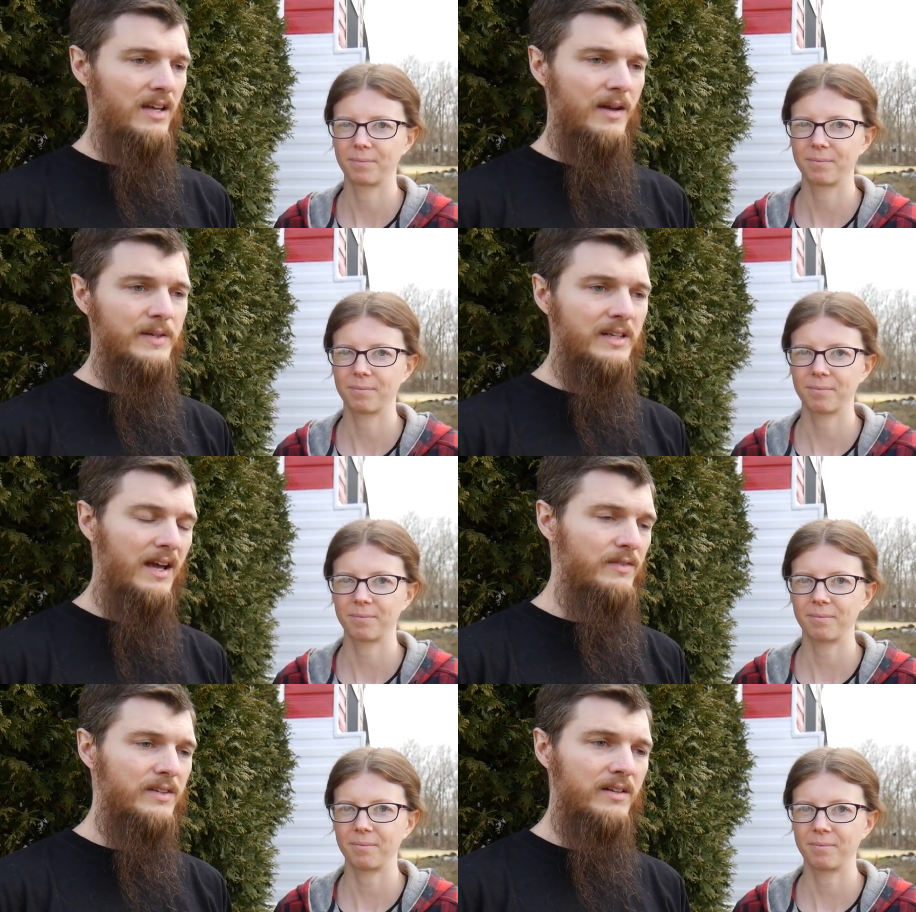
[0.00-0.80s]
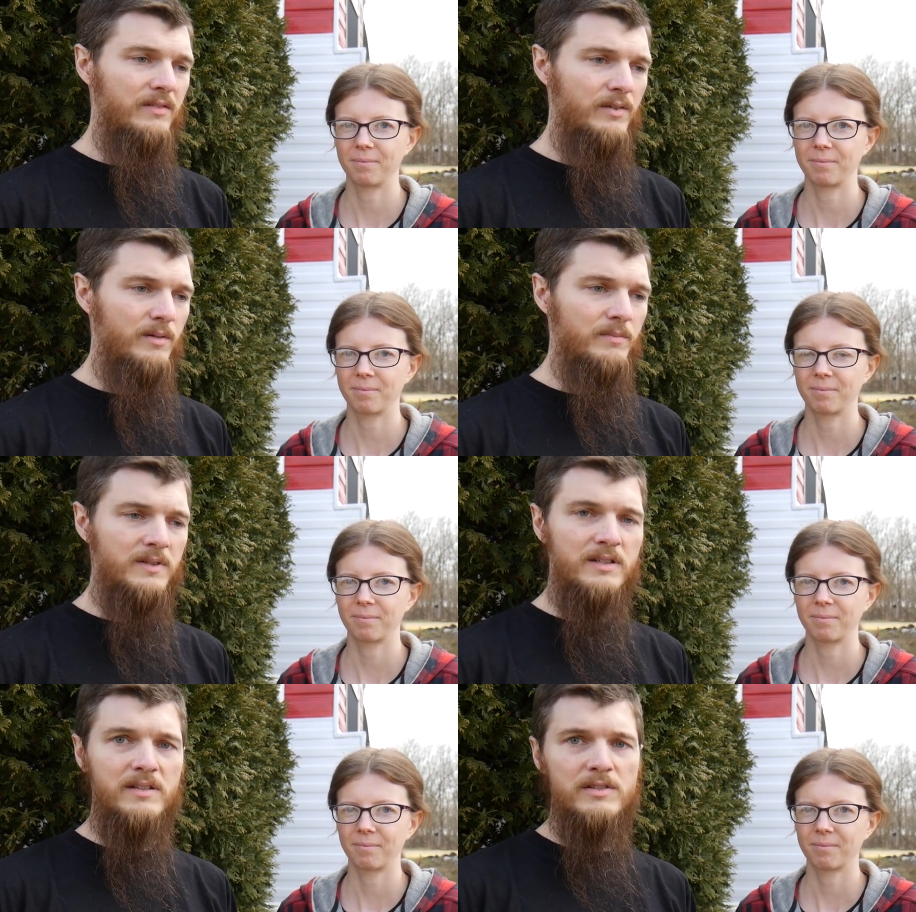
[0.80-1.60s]
Speaker 1: I mean, everything from
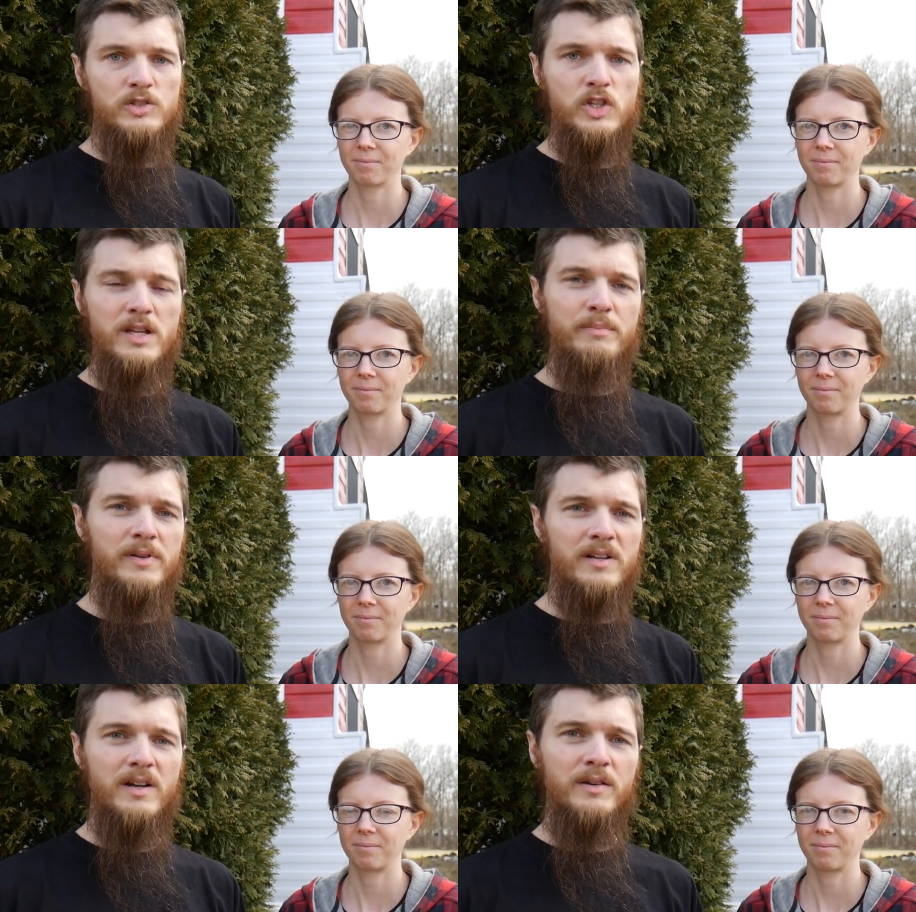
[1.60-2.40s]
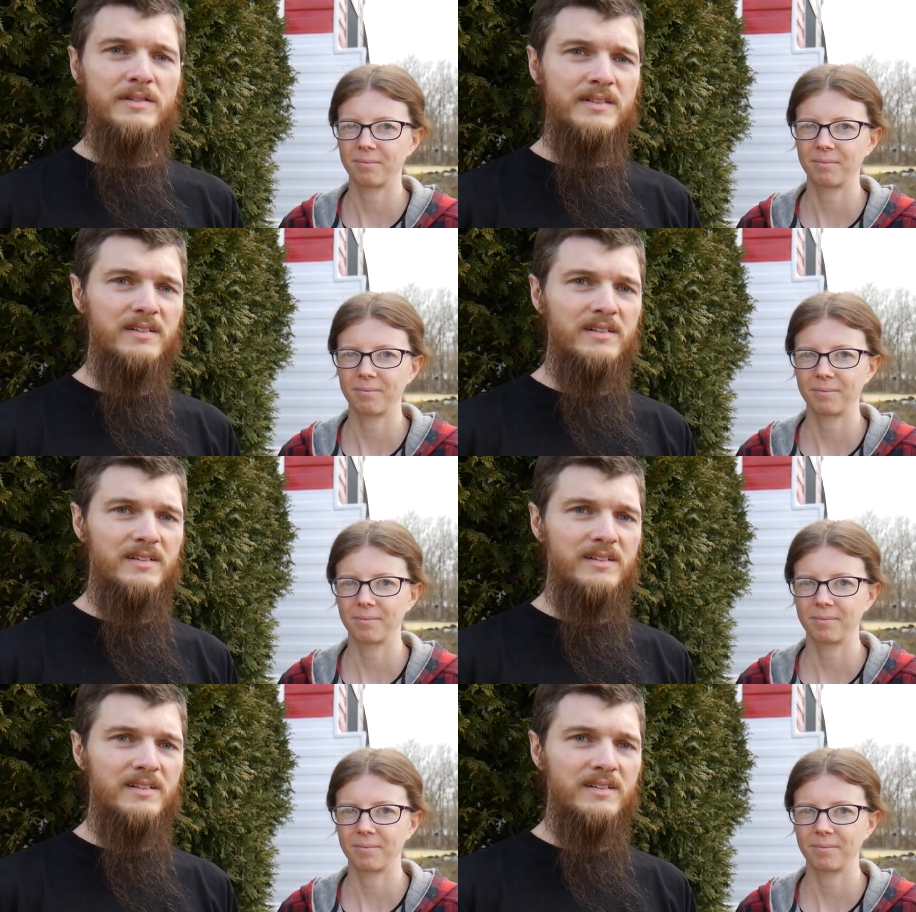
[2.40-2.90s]
sheep, goats,